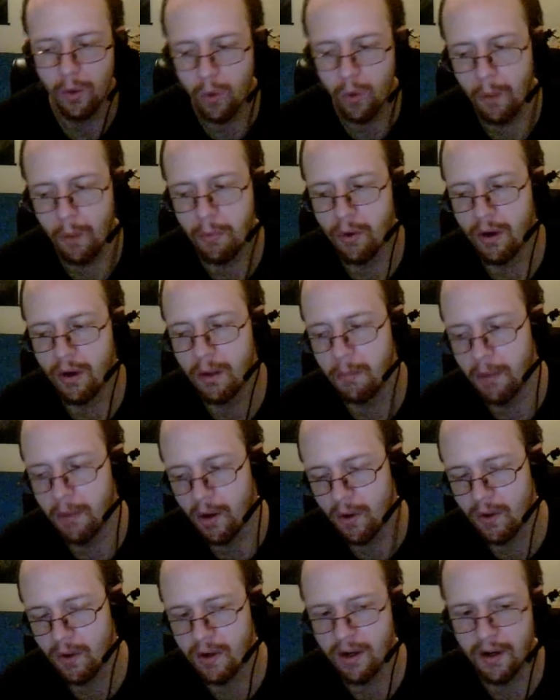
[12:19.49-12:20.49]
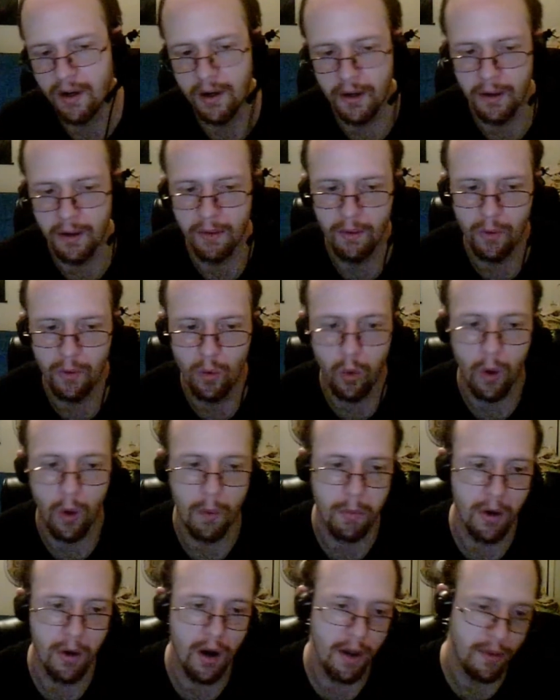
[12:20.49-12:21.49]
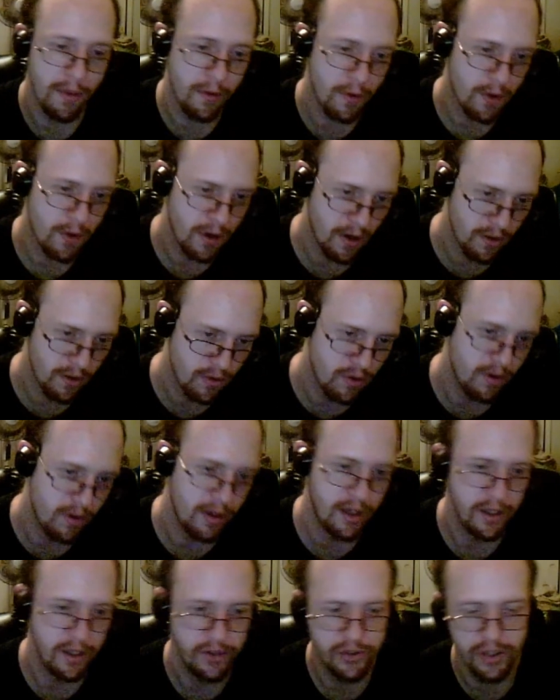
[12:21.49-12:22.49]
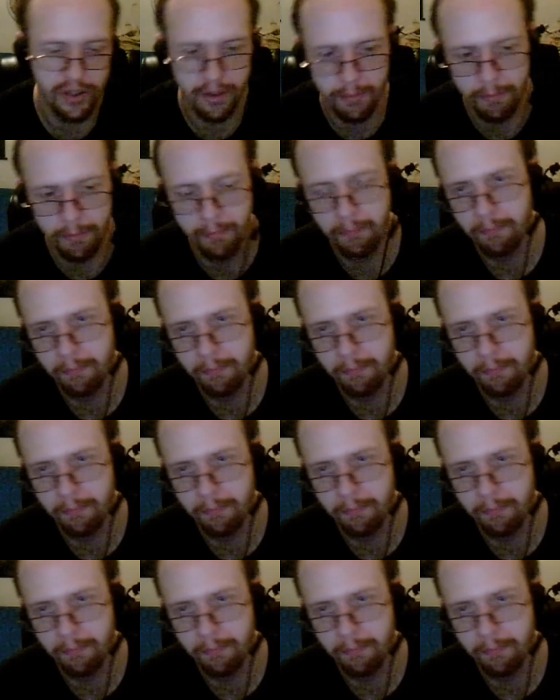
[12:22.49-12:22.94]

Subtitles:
corporate America and corporate other countries,